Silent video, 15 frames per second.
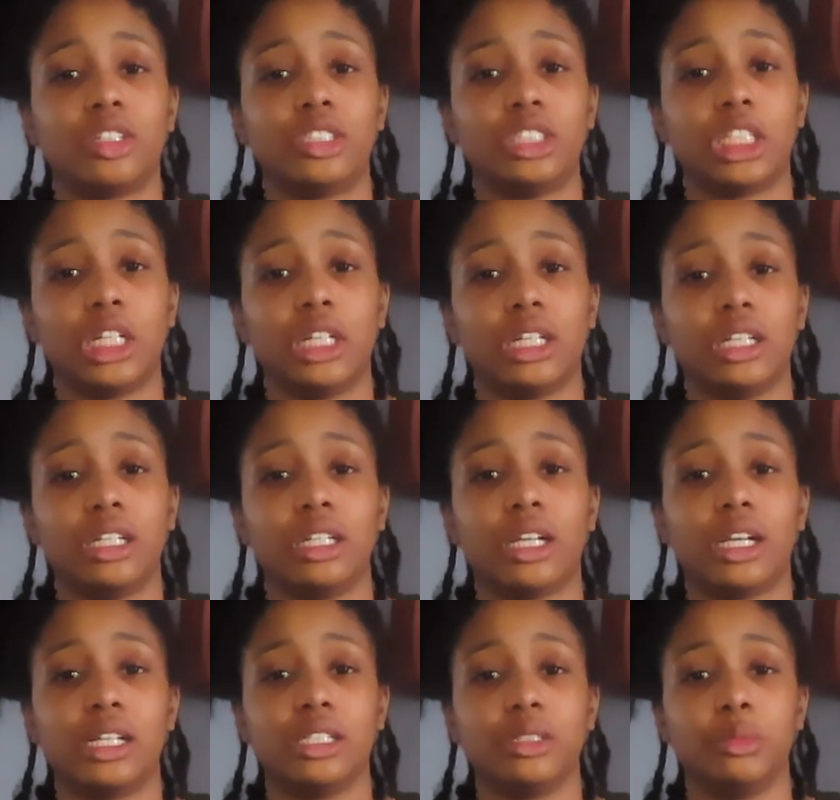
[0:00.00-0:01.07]
are
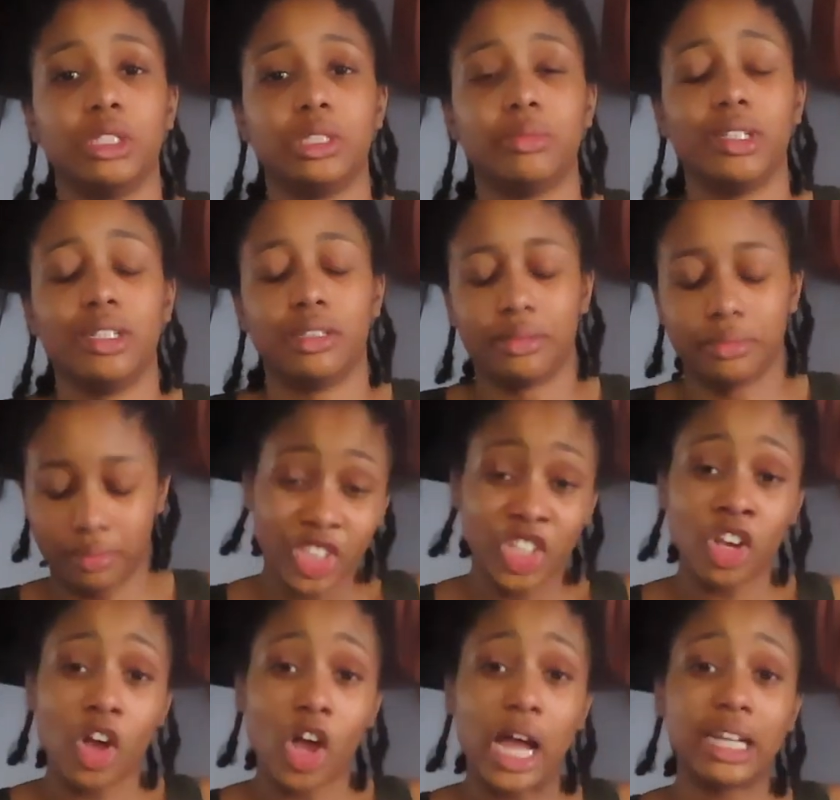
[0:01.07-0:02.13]
shaking as we speak.
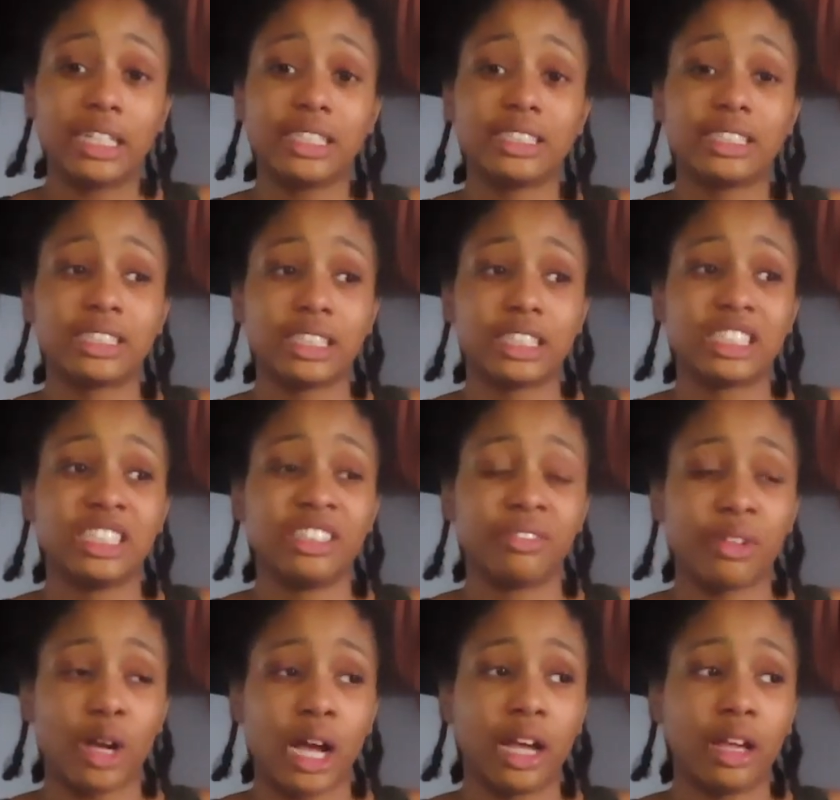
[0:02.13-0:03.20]
Y'all, I did
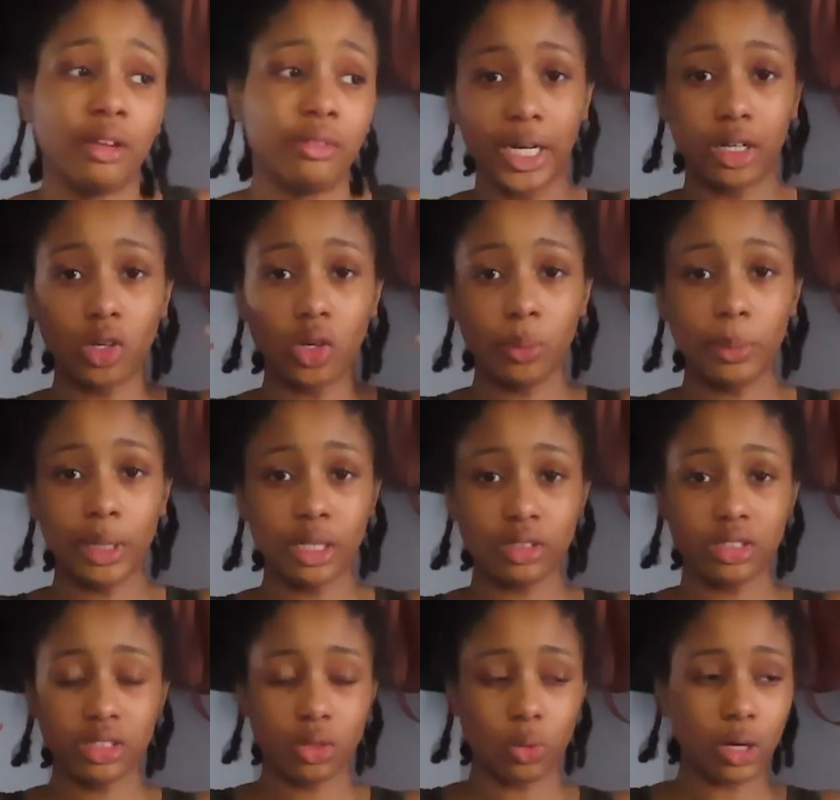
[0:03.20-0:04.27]
65 barrel
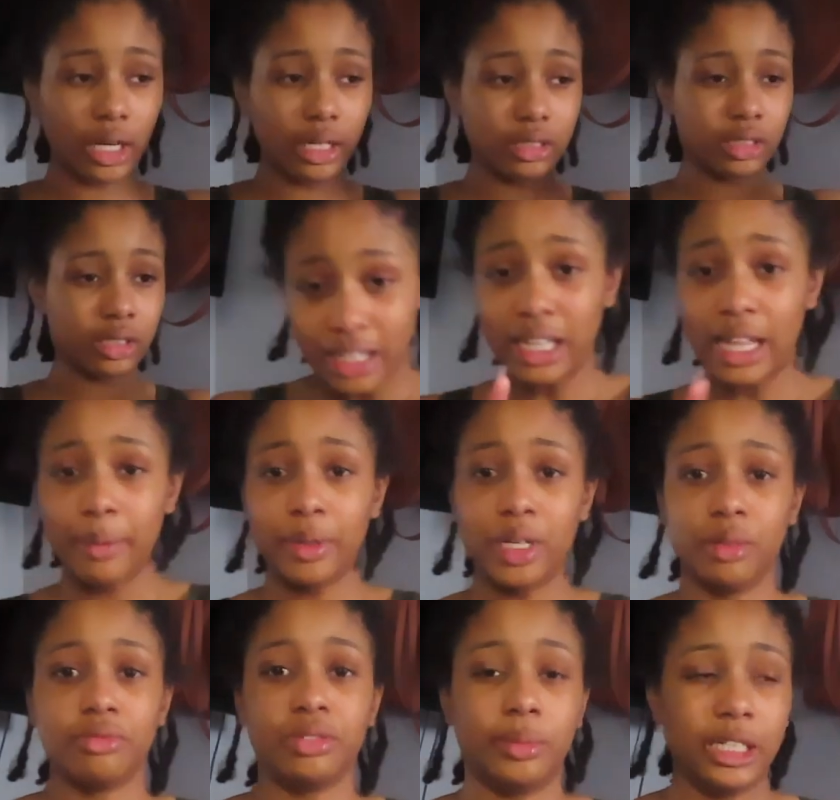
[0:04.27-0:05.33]
squats. Clap it up
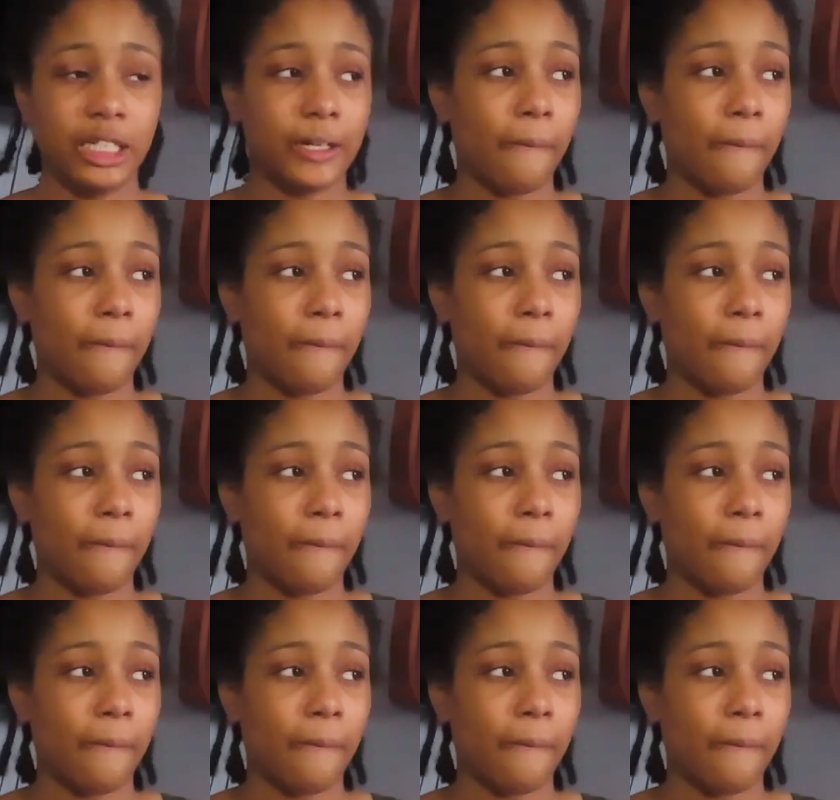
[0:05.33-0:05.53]
for me.